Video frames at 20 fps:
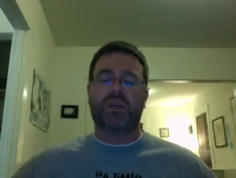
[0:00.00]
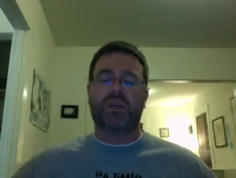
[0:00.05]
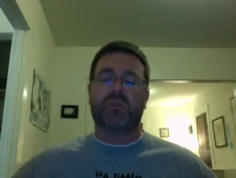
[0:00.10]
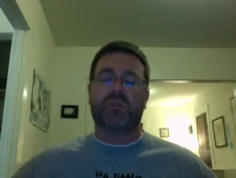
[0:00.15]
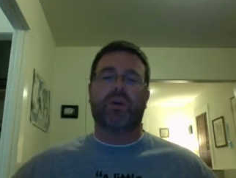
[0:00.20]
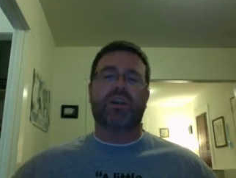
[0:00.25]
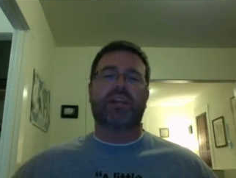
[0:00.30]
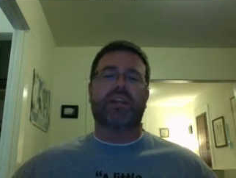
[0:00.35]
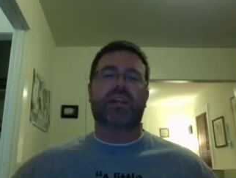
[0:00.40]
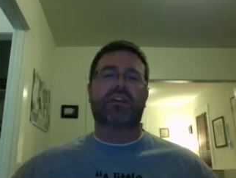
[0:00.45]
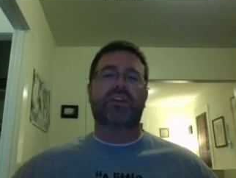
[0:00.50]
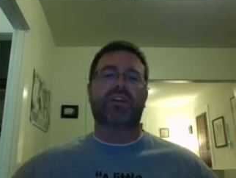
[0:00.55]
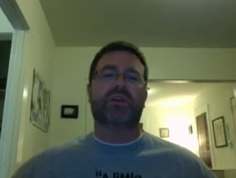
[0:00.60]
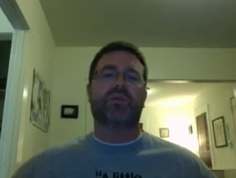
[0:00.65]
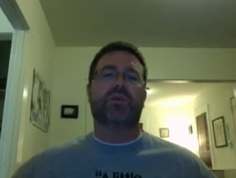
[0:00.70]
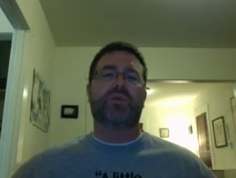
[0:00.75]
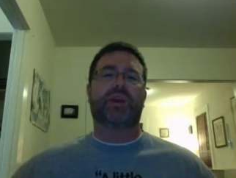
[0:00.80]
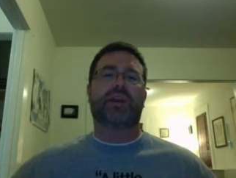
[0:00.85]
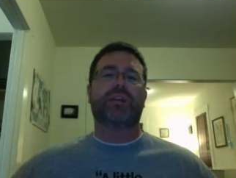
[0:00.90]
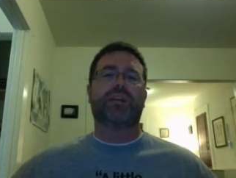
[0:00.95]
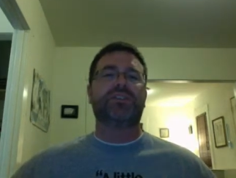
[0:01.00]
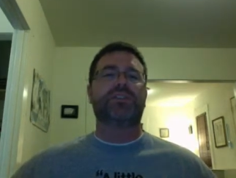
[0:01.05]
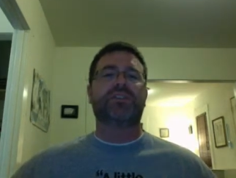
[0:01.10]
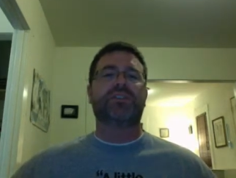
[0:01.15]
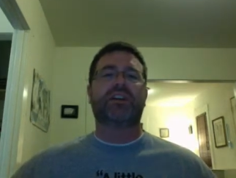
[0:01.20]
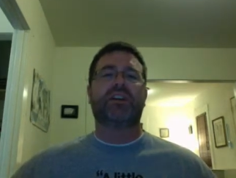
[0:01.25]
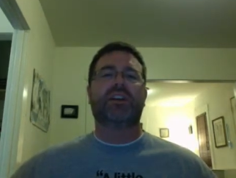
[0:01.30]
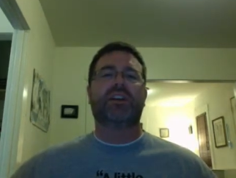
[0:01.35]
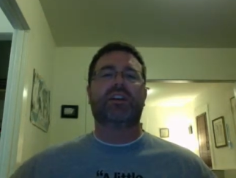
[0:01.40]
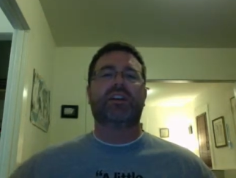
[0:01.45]
You want to get good grades
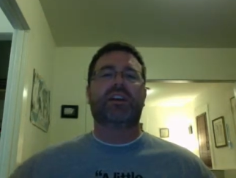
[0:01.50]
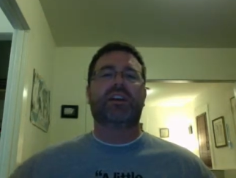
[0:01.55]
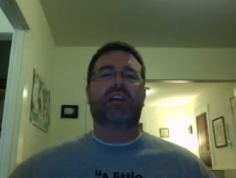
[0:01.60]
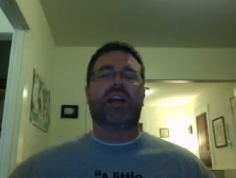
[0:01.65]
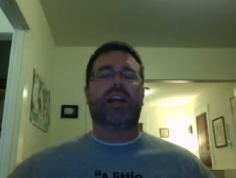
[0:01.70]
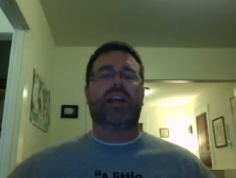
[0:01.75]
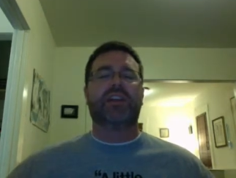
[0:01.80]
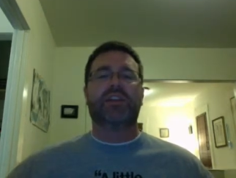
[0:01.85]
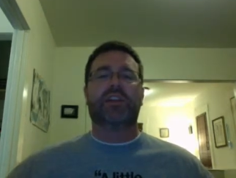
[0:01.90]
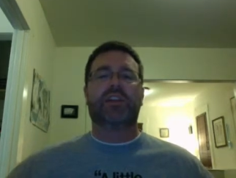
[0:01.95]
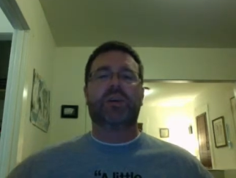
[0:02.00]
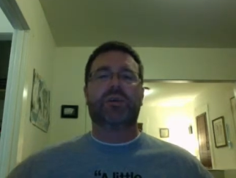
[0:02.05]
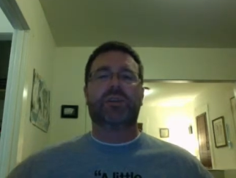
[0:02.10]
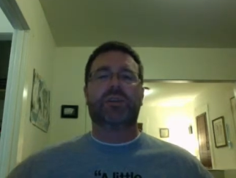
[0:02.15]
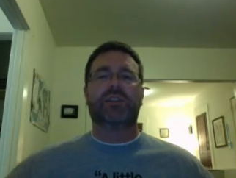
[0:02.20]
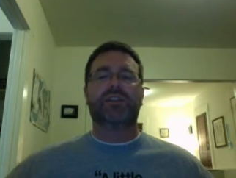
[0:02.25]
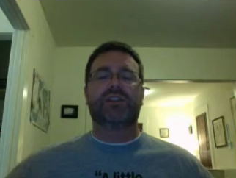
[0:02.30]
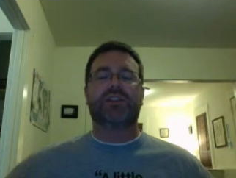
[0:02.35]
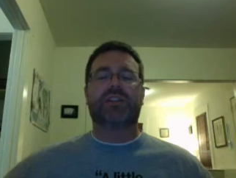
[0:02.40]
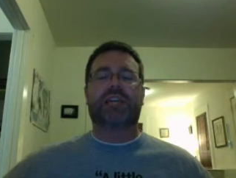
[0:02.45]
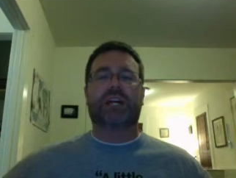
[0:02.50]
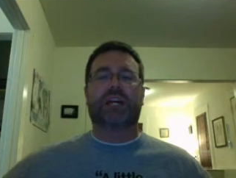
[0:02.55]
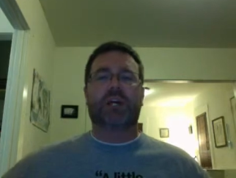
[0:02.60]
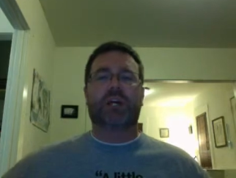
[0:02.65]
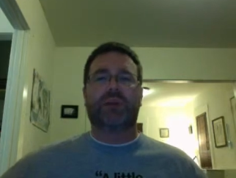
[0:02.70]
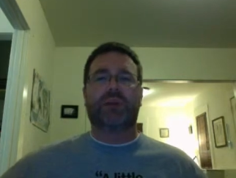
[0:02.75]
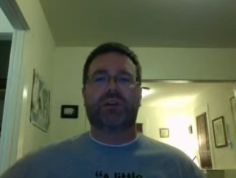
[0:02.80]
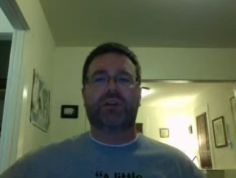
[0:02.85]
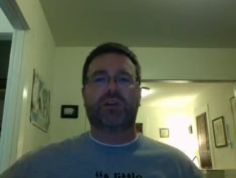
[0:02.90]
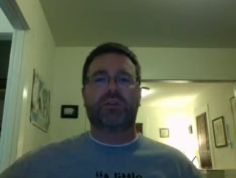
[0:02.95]
and units and care
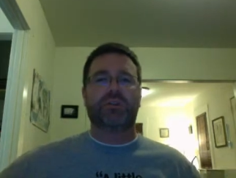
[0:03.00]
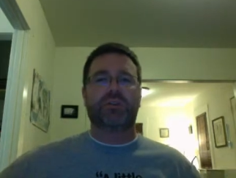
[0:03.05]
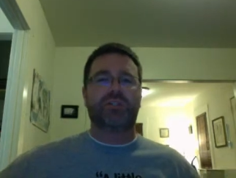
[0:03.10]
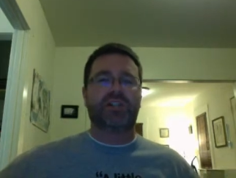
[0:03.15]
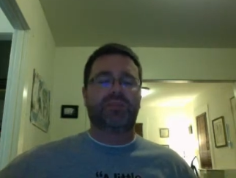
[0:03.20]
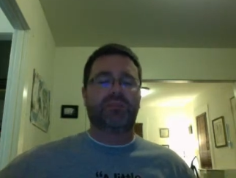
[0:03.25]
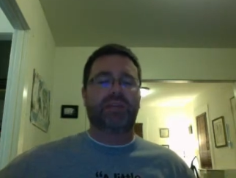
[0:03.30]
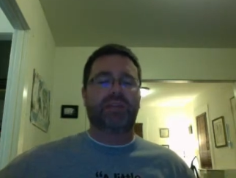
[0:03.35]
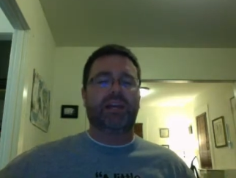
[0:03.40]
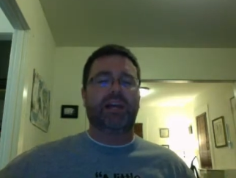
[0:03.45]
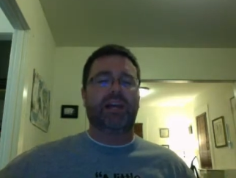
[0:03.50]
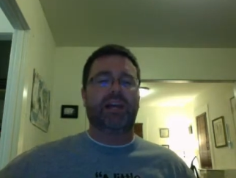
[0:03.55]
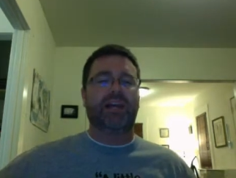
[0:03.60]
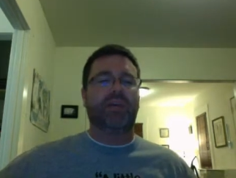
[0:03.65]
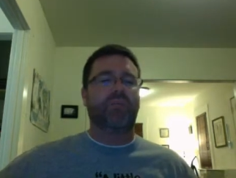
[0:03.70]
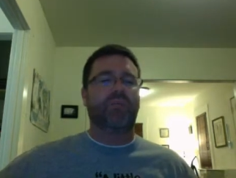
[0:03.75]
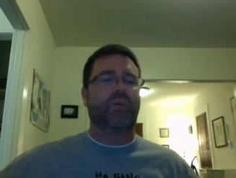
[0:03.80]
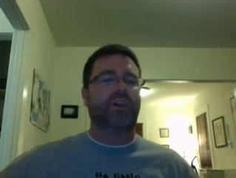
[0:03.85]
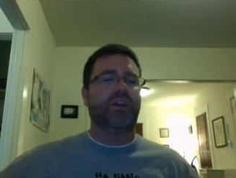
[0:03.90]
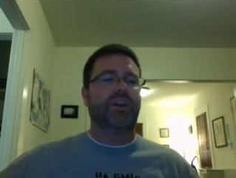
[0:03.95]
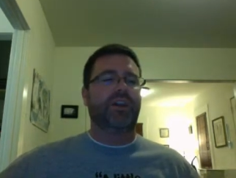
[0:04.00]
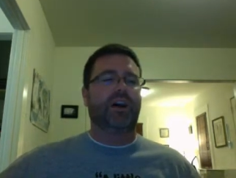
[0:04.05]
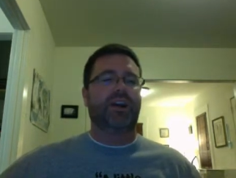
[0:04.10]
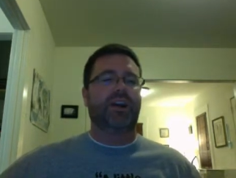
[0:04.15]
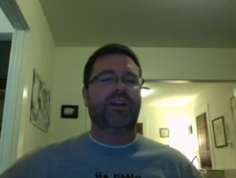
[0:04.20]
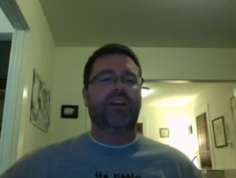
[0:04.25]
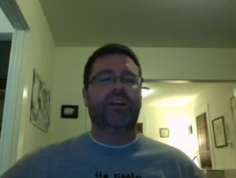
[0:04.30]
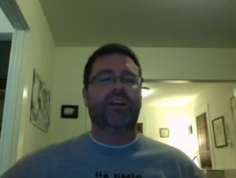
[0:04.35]
about your GPA and whatnot.